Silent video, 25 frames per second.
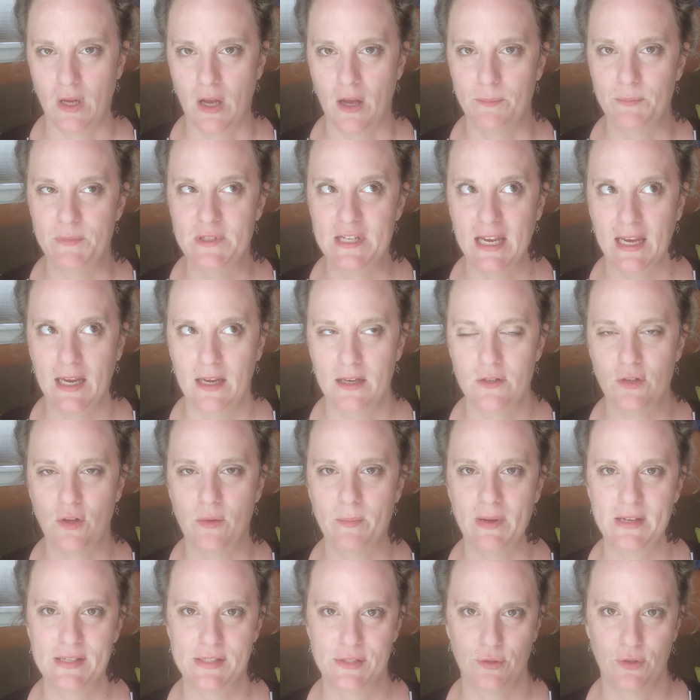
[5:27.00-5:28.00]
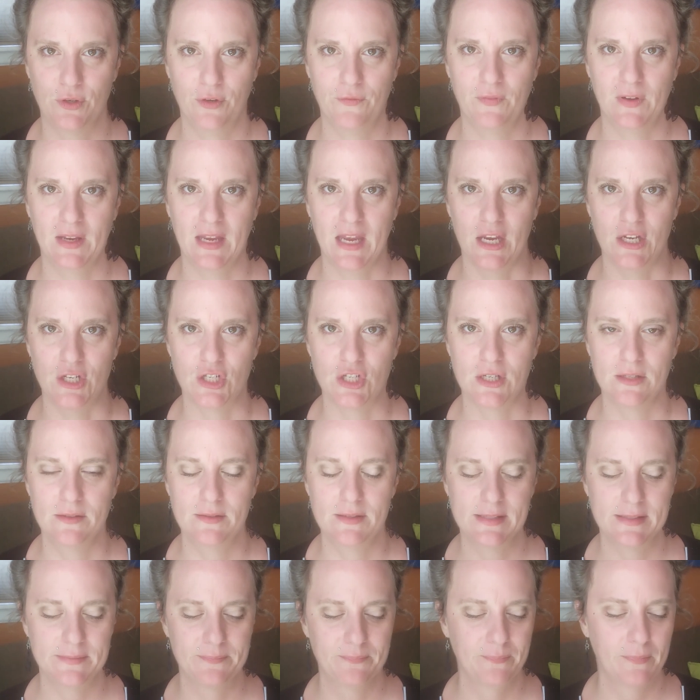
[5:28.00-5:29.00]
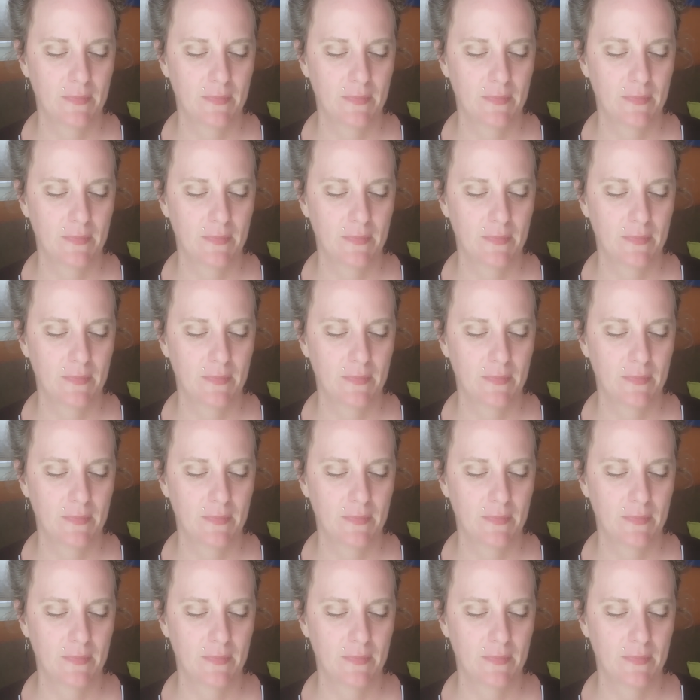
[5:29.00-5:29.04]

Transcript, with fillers: obtained all my certifications.